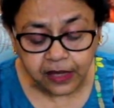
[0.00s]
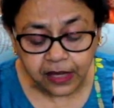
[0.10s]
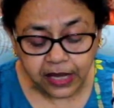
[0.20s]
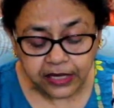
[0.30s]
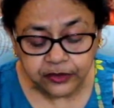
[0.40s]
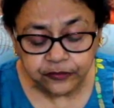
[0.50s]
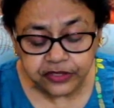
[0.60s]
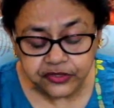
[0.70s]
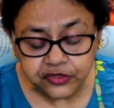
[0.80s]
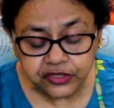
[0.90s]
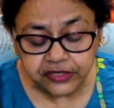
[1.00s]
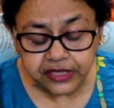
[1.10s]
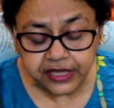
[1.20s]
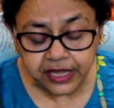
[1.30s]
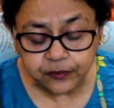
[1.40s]
And you will see
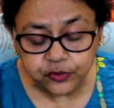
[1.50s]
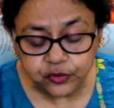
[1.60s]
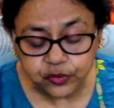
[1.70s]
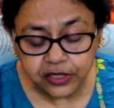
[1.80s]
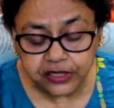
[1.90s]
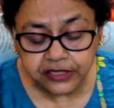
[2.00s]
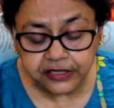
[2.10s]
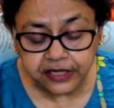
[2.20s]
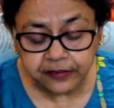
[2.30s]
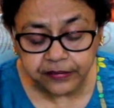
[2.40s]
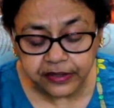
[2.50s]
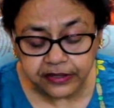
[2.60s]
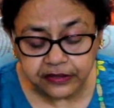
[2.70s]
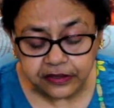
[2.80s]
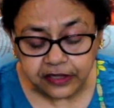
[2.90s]
the capsular
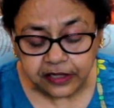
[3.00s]
ligament,